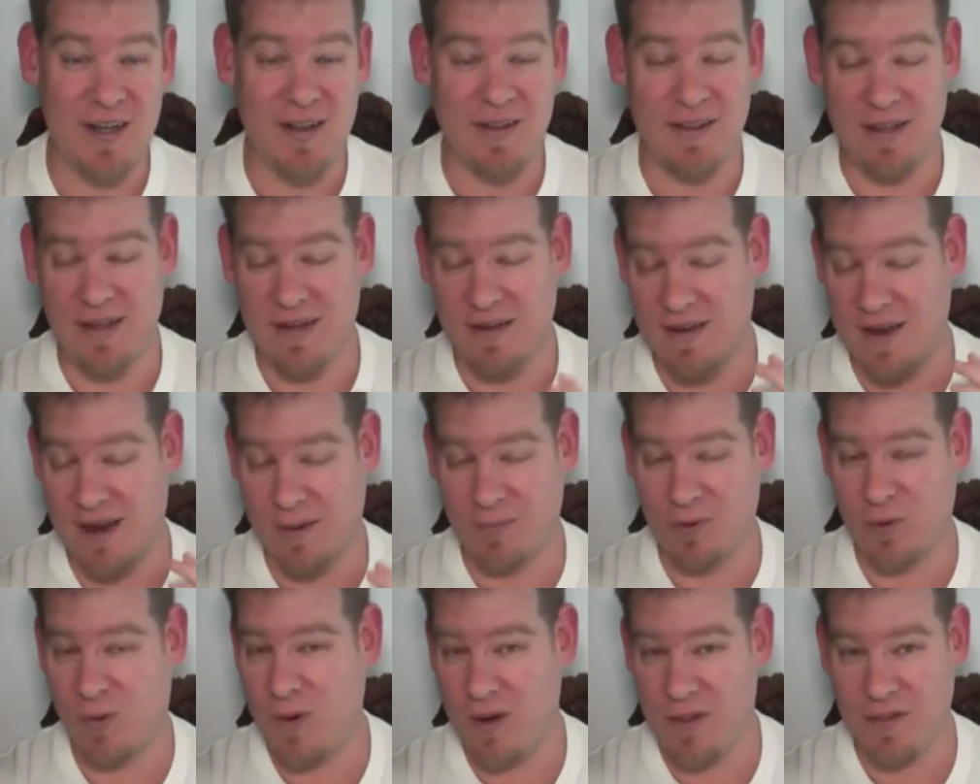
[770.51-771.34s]
the
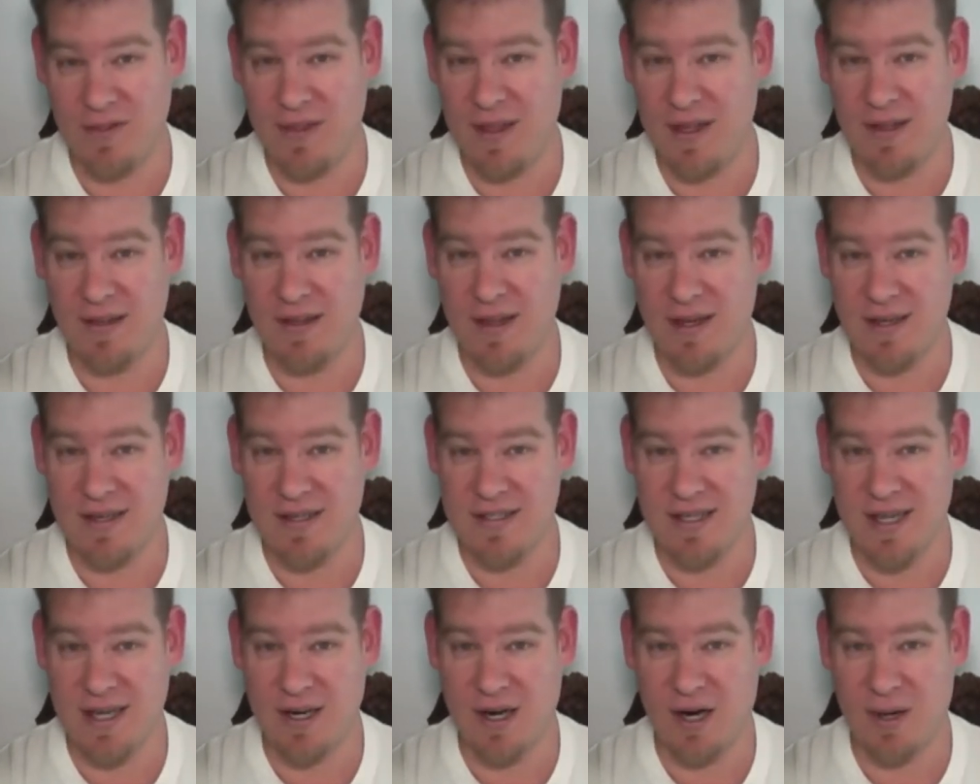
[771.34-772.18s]
number one thing that could
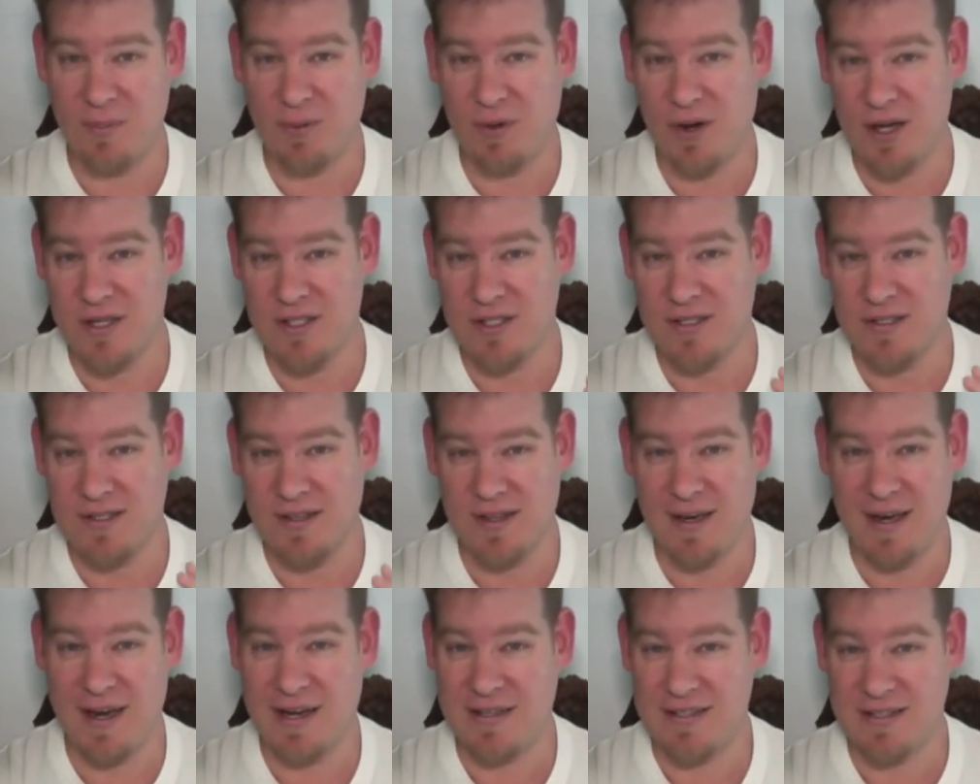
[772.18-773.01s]
take our project to
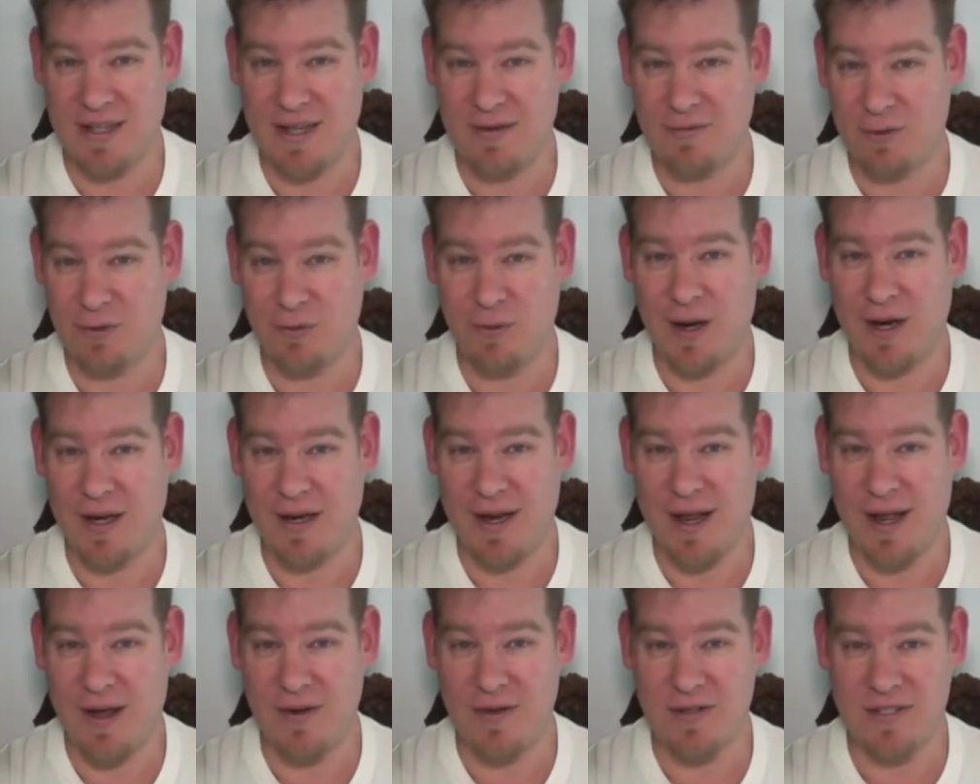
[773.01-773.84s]
the next level right
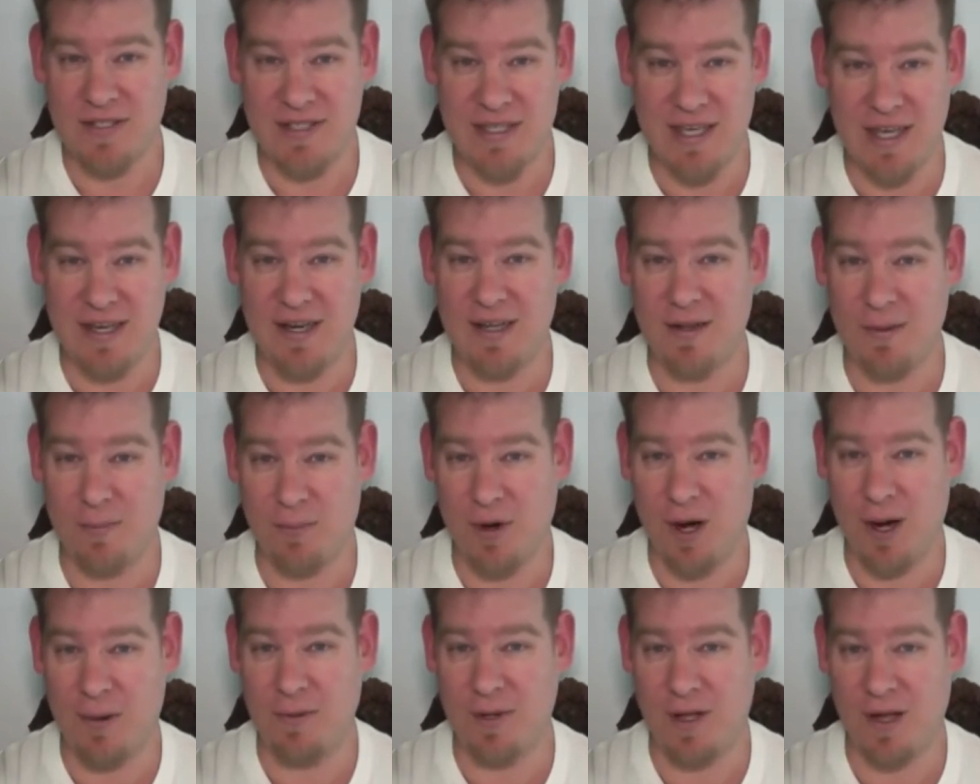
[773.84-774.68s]
now is getting the
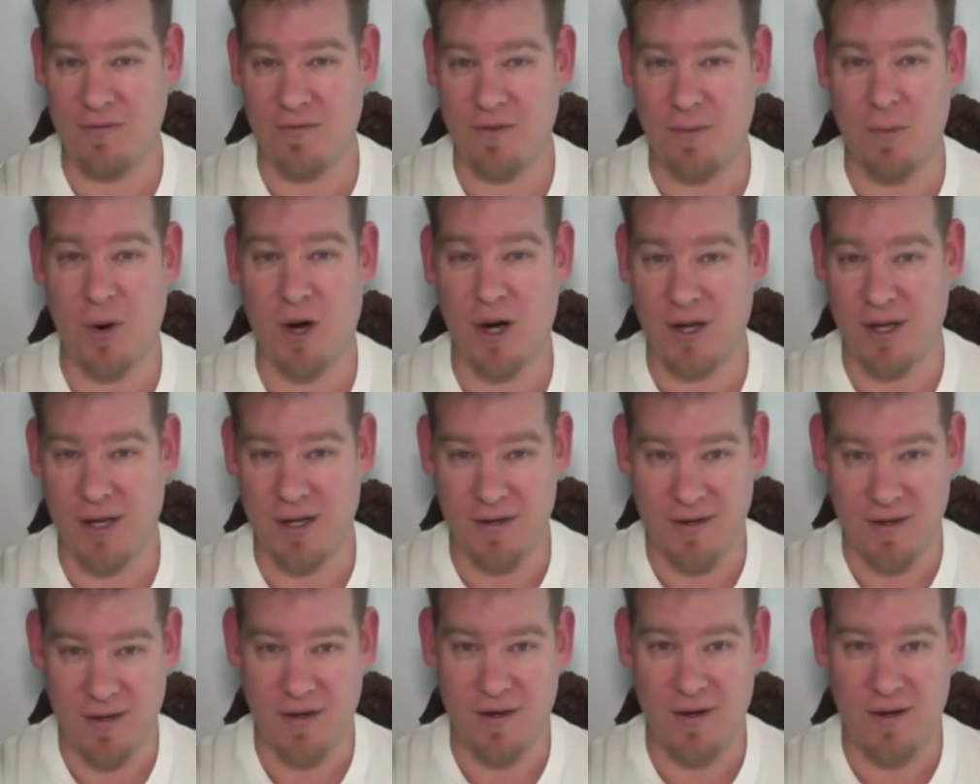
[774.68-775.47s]
property off the market.